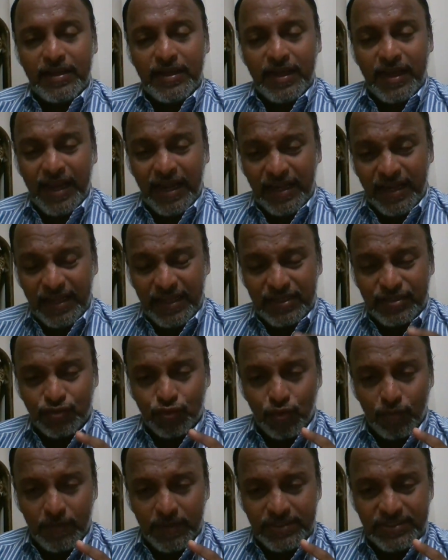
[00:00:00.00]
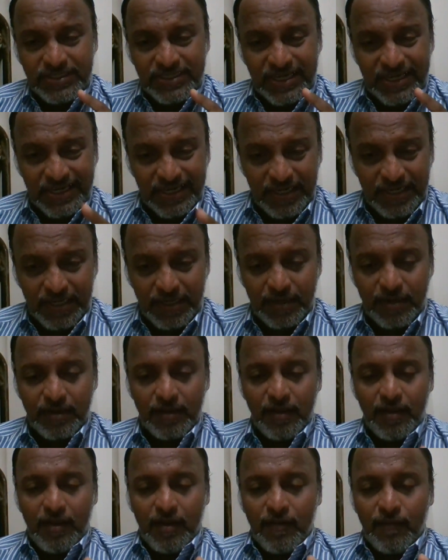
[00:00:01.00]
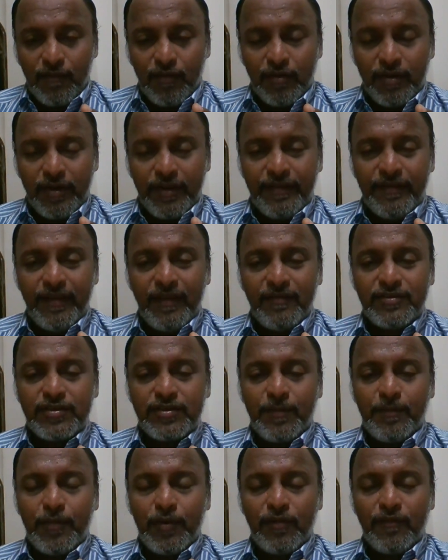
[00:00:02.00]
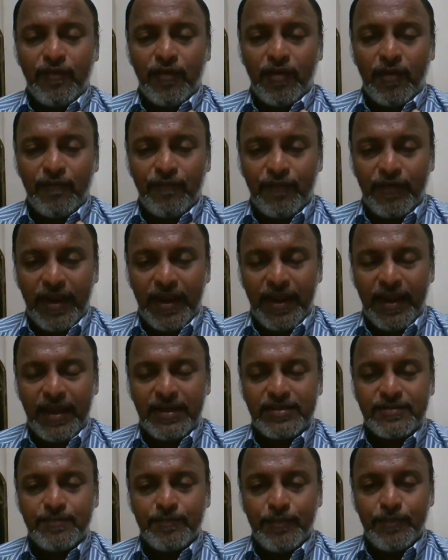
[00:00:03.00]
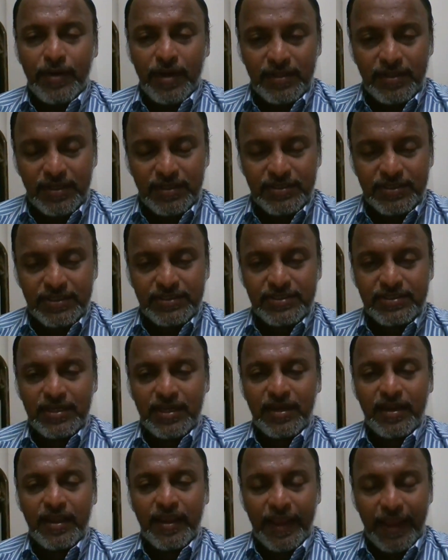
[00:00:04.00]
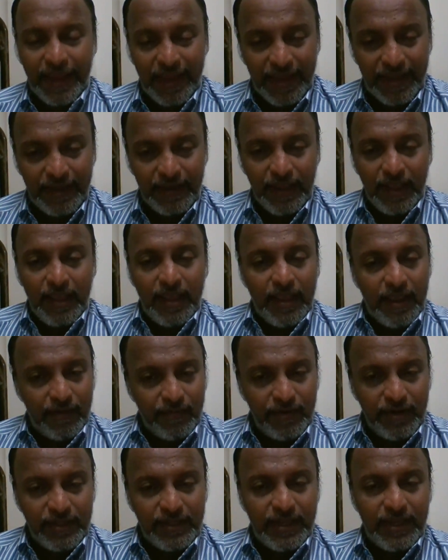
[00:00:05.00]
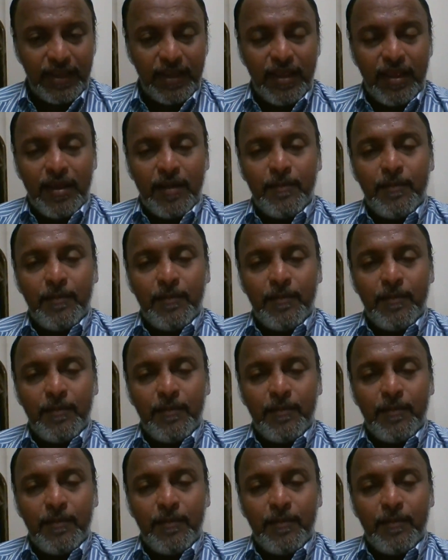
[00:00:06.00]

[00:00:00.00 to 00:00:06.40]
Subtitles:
getting so much struggle for receiving support from friends, brother, sister, gain everything,